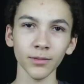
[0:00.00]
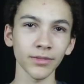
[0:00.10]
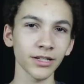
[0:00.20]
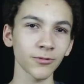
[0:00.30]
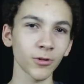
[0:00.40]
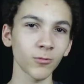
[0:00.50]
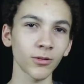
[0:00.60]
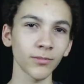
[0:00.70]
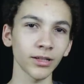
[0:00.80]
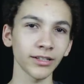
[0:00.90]
Because we're
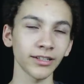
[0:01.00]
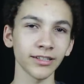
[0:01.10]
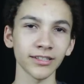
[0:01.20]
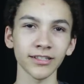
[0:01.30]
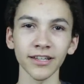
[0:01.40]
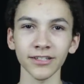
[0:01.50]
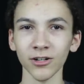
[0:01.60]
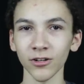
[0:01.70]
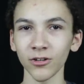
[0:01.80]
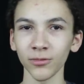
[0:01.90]
warm-blooded and snakes
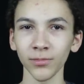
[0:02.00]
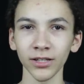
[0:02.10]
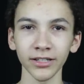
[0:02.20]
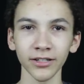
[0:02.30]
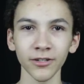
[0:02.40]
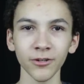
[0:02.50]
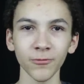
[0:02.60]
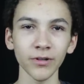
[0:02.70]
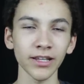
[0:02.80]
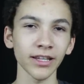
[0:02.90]
are cold-blooded,
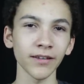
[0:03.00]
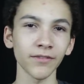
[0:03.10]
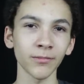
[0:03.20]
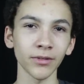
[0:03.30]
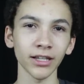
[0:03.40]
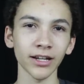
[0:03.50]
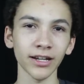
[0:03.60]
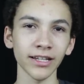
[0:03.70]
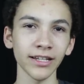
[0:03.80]
we can give them a lot of